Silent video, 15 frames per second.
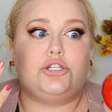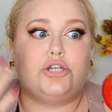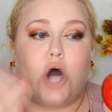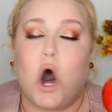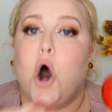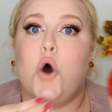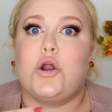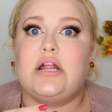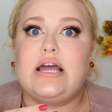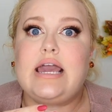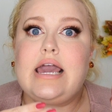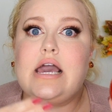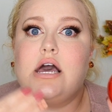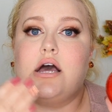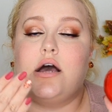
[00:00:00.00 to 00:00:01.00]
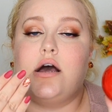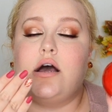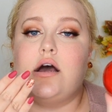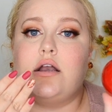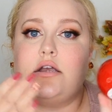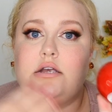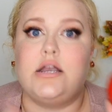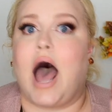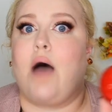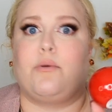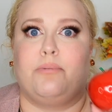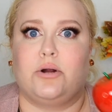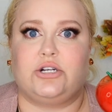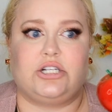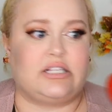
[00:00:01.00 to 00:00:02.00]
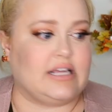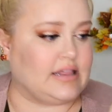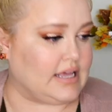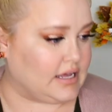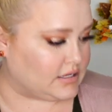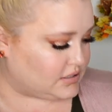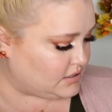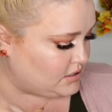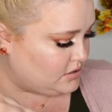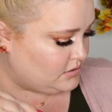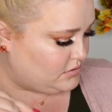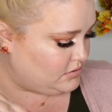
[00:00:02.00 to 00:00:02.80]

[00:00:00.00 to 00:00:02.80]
totally not repurchasing these.